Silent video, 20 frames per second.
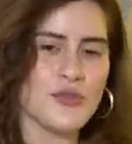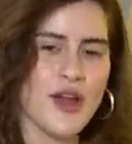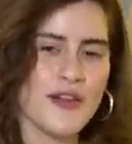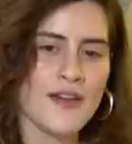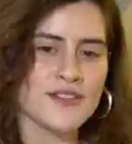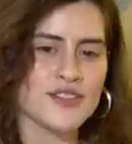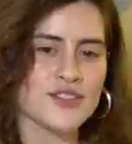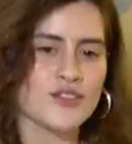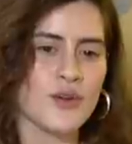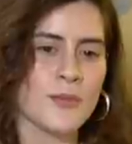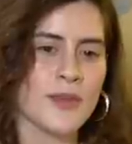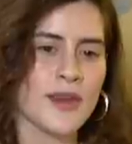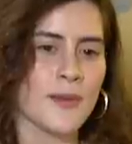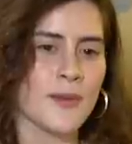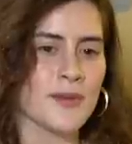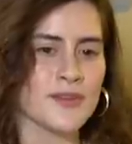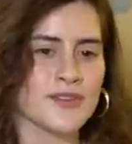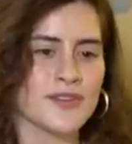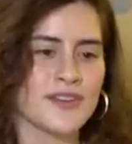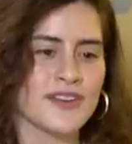you have so many
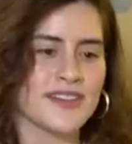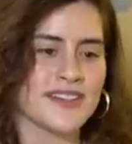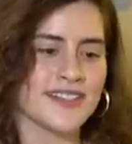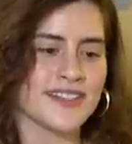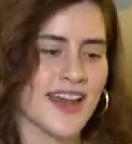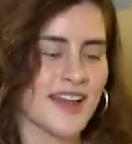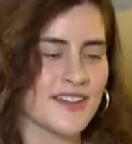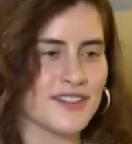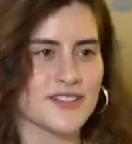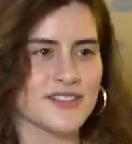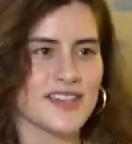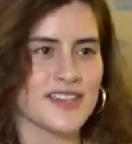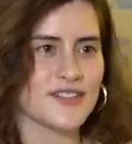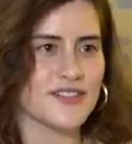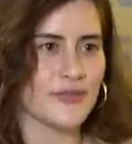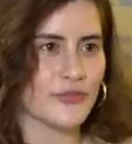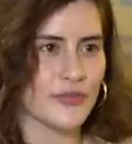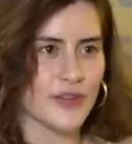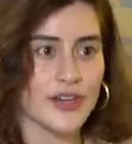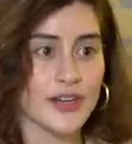opportunities to
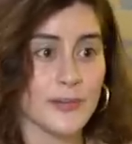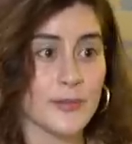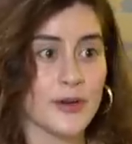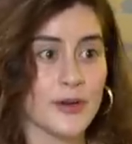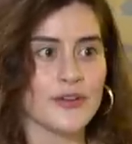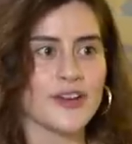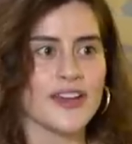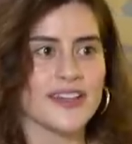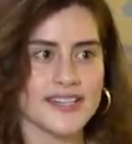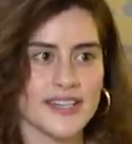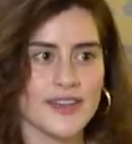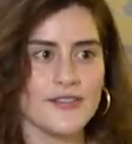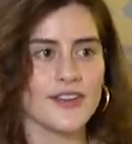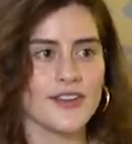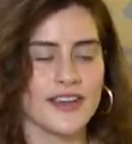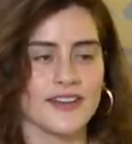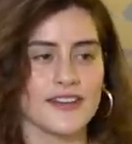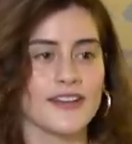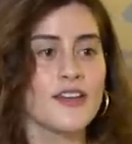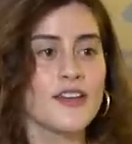exercise freedom and
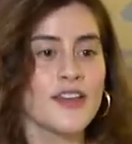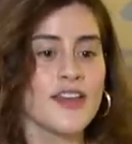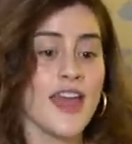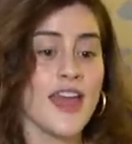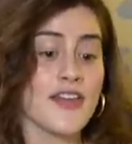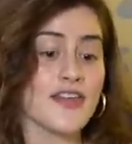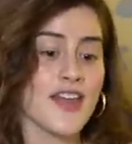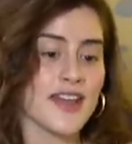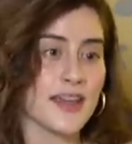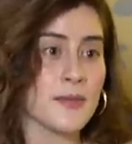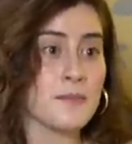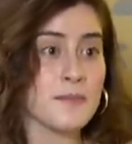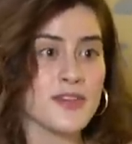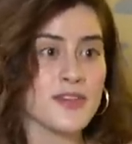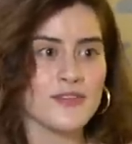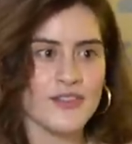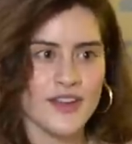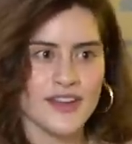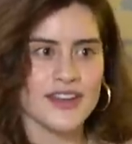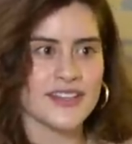creativity, and, and that can
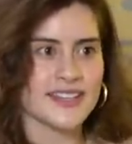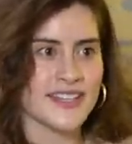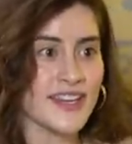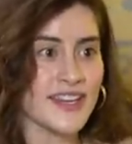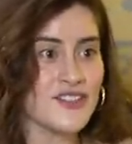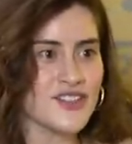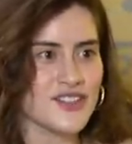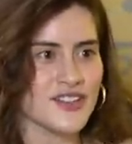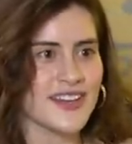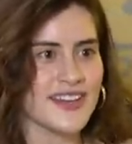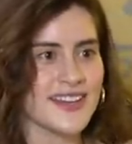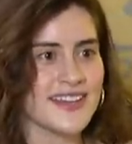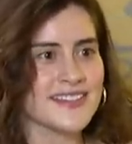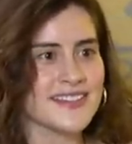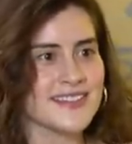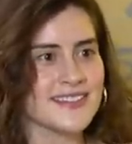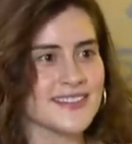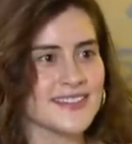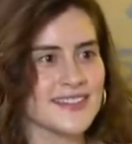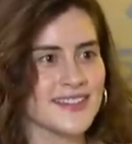be very
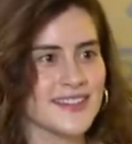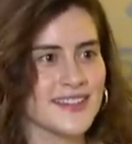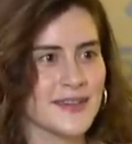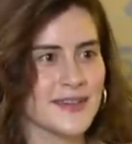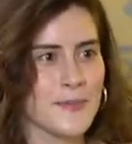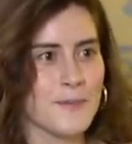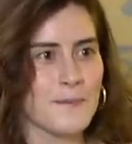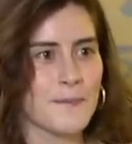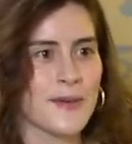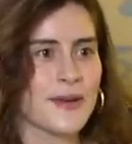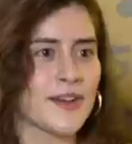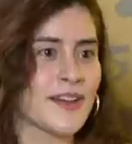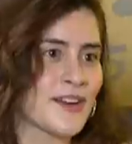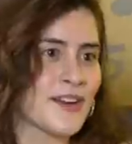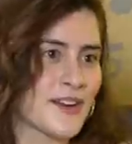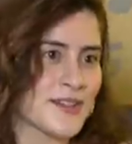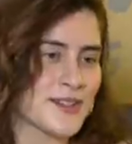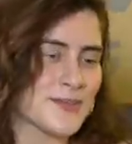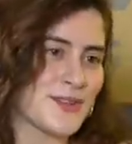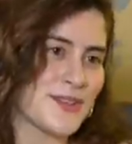dangerous, but it
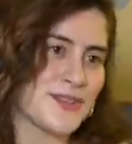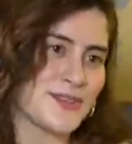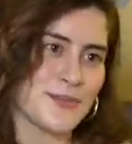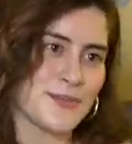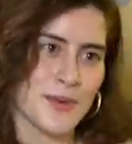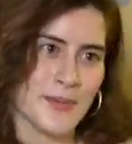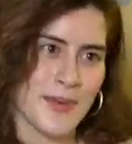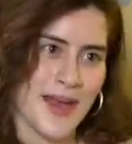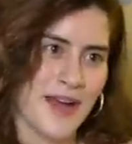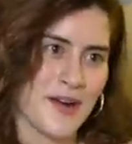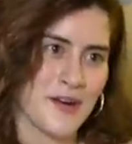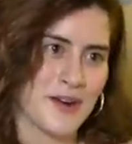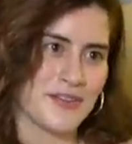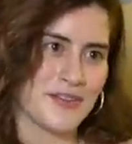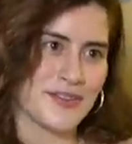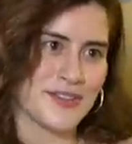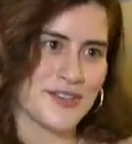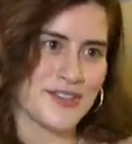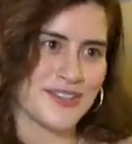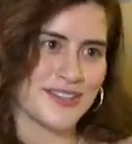could also be super
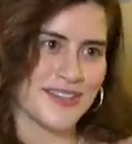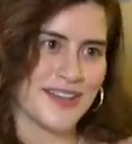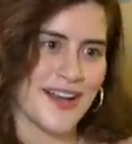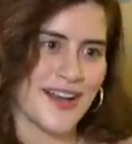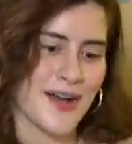powerful.